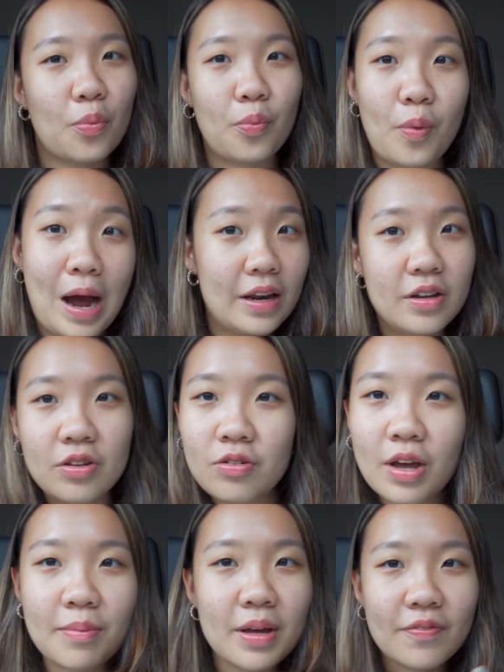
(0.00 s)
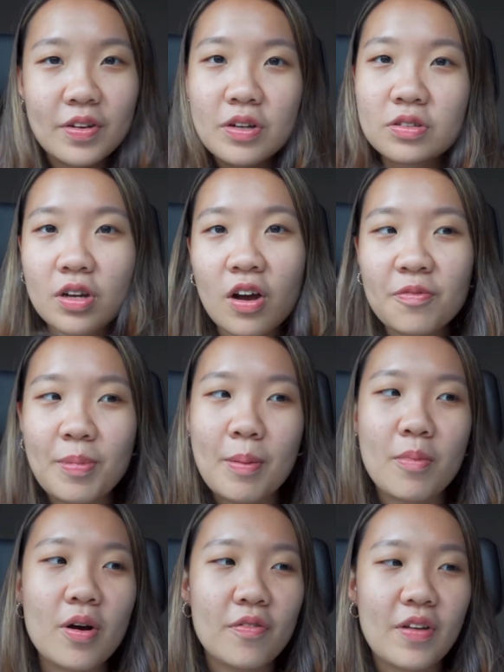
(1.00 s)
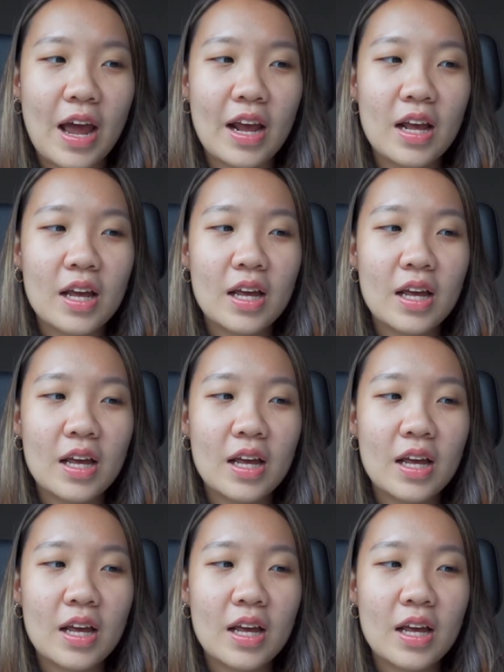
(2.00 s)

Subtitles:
what you can make videos of, but more of like